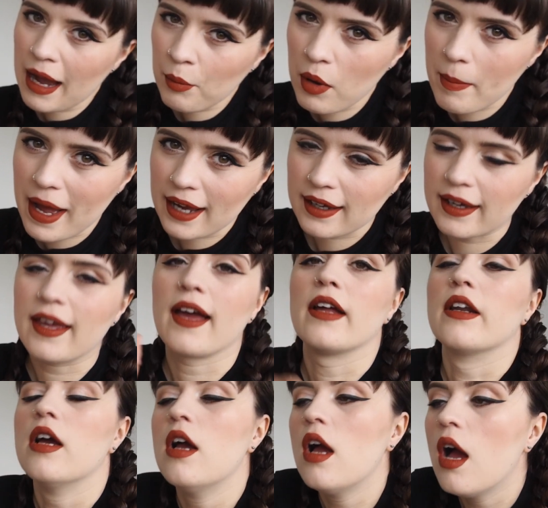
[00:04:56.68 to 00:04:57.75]
And we're back
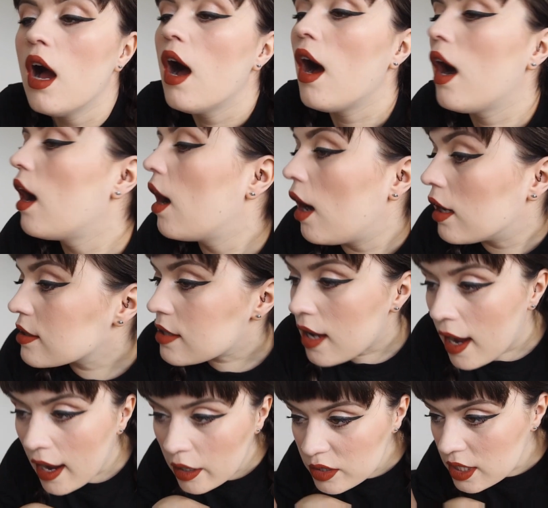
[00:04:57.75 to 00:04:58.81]
again. So
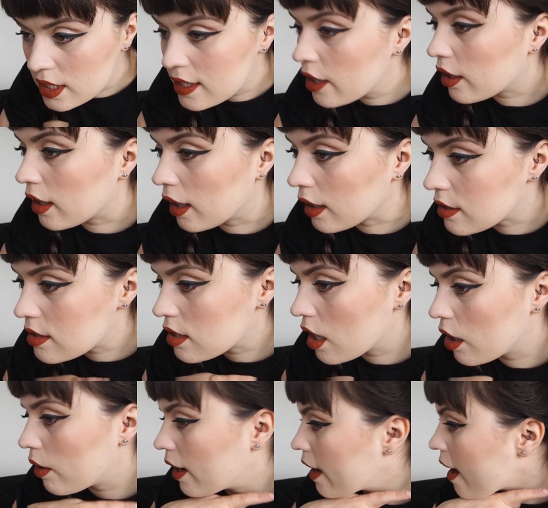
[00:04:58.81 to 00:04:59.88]
how's it looking? So
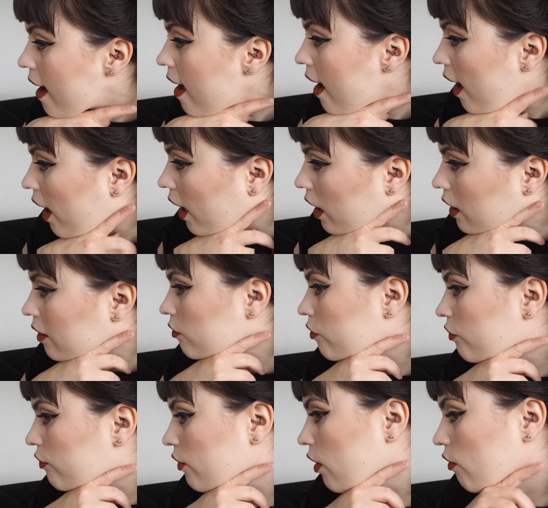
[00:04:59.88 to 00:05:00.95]
I have,